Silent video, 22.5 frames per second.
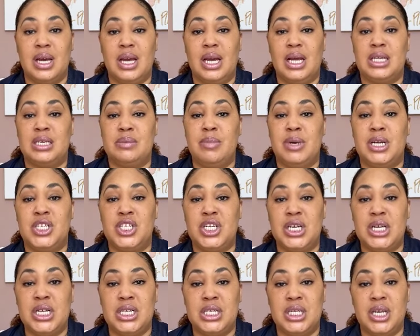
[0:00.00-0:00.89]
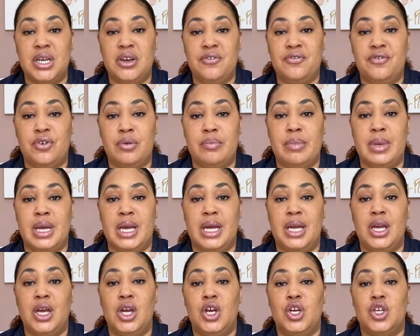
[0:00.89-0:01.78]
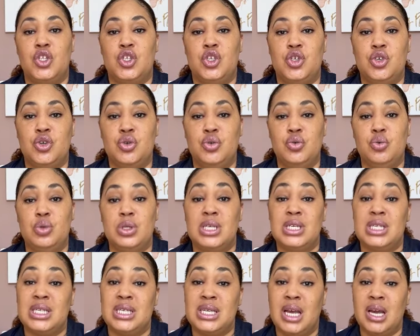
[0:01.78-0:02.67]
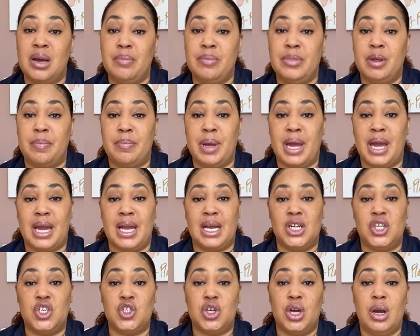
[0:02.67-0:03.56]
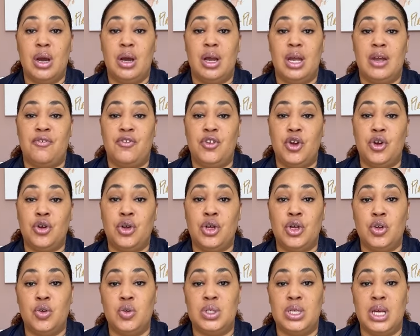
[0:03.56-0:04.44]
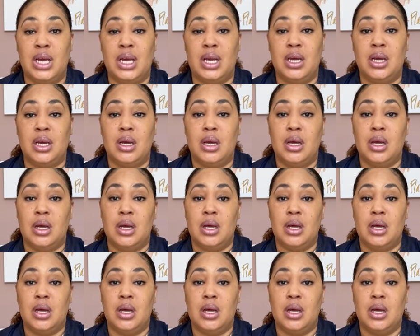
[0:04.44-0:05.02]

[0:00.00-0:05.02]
it's much easier for me to skim the page if you're using